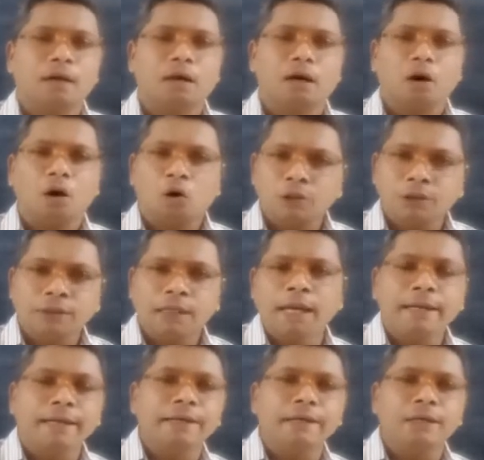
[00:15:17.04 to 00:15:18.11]
original
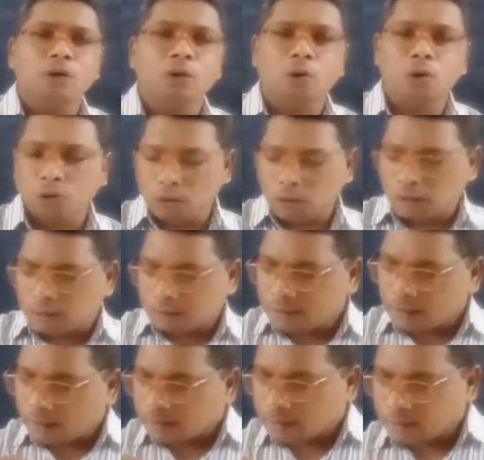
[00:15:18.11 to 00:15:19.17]
indigo
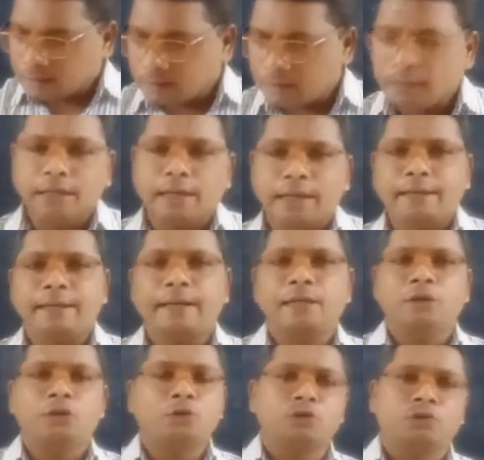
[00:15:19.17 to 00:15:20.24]
that
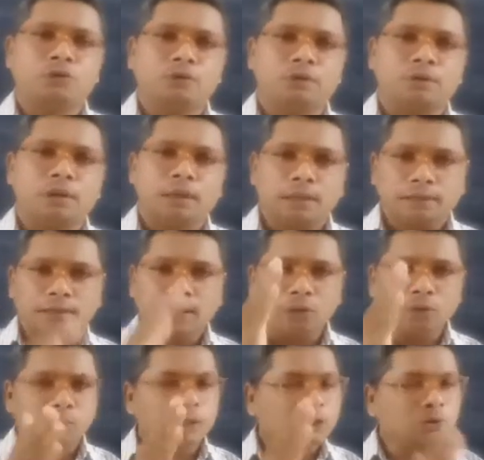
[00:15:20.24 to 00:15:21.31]
reduced. That
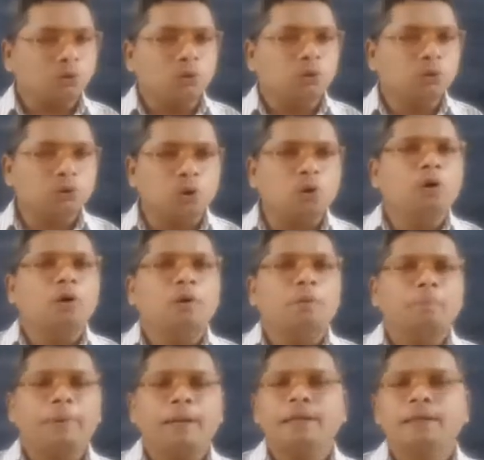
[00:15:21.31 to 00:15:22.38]
was also
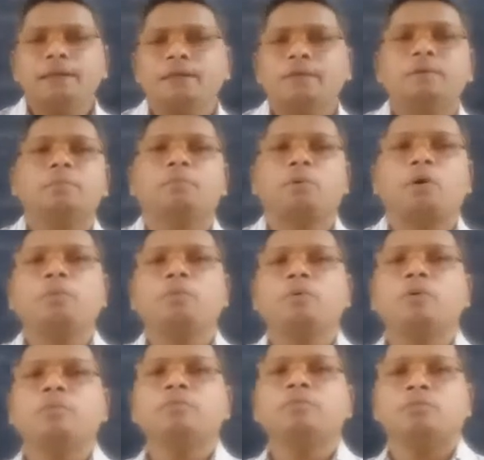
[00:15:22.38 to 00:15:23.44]
very
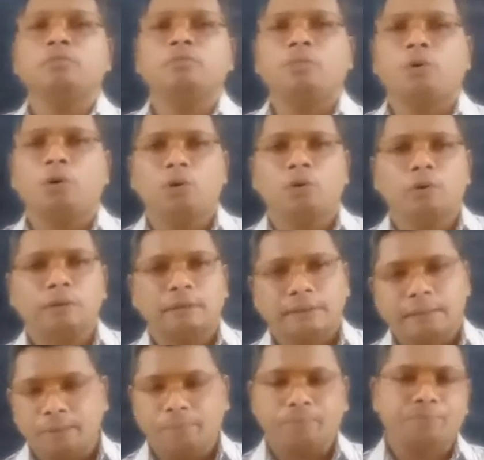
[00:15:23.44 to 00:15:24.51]
problem for
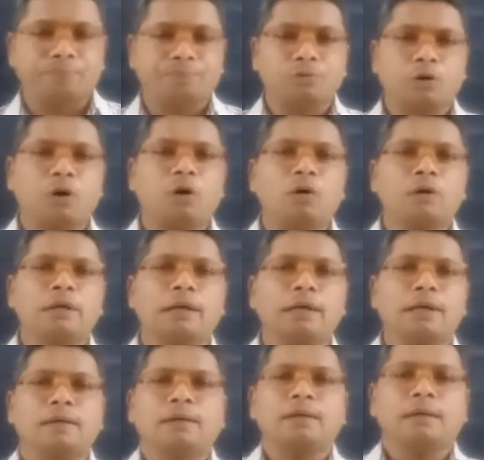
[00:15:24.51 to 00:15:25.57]
them. Okay,
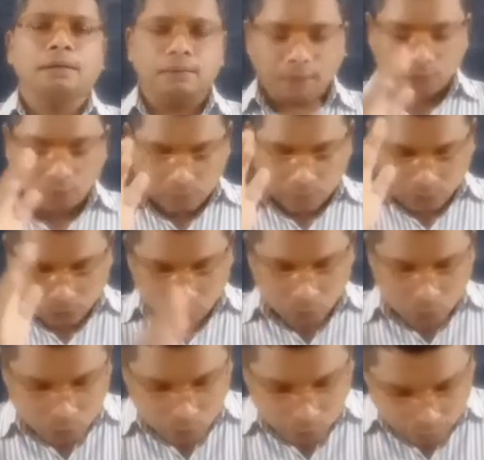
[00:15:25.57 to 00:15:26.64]
that was
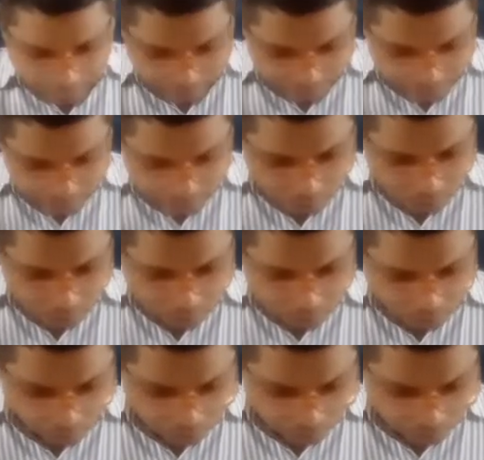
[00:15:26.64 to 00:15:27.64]
also very problem